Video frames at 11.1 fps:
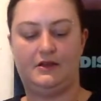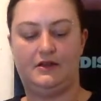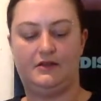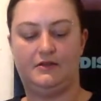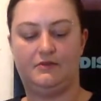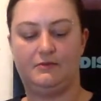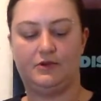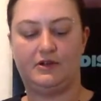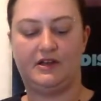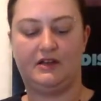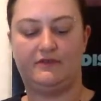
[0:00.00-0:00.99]
a little bit more
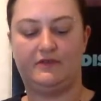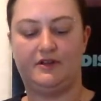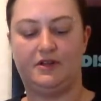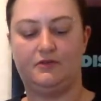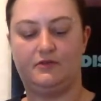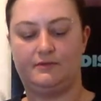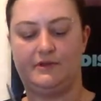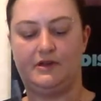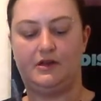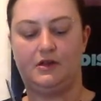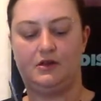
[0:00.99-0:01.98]
cavalier with
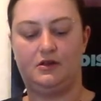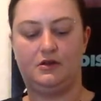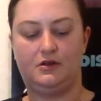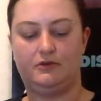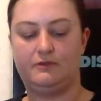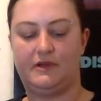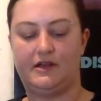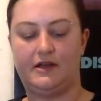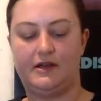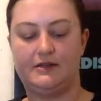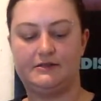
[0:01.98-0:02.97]
my
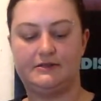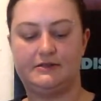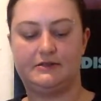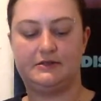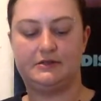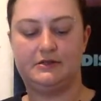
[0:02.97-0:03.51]
cuts.